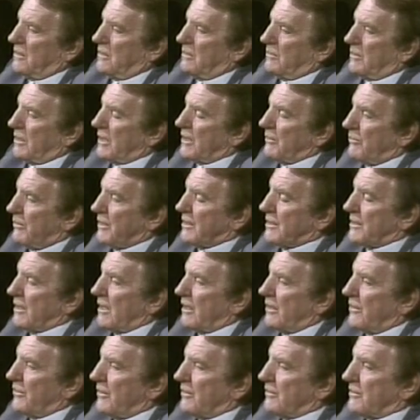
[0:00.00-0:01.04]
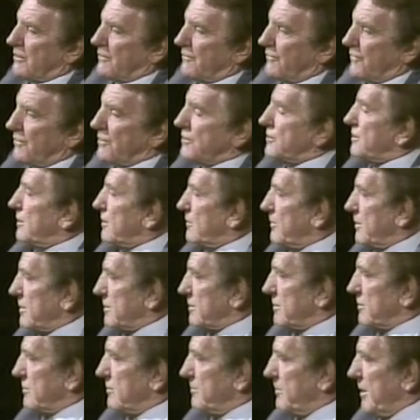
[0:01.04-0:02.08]
Well, he went down there and the first year
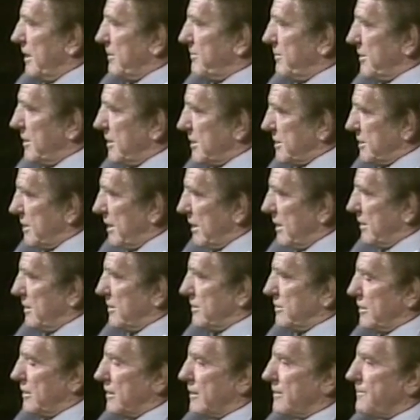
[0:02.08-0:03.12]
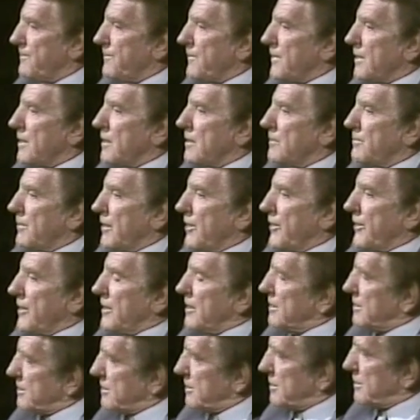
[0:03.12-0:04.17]
wasn't too bad, but the second year, by then
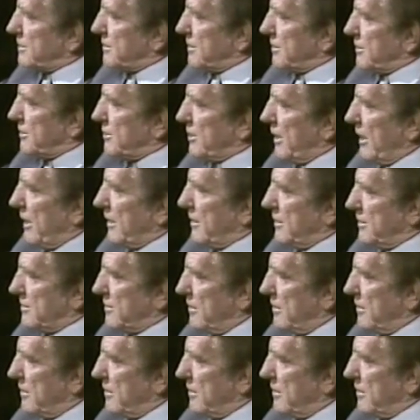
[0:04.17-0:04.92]
his sister Jan, his